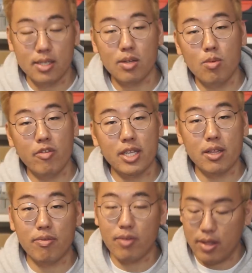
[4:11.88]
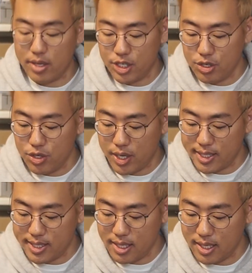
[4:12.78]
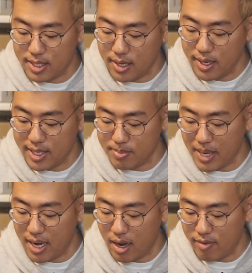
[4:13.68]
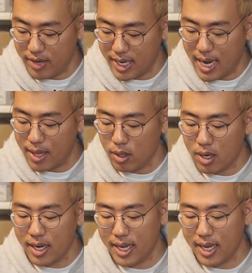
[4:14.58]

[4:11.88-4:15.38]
So moving to the front of the shoe, you can see the tongue is made out of a nylon.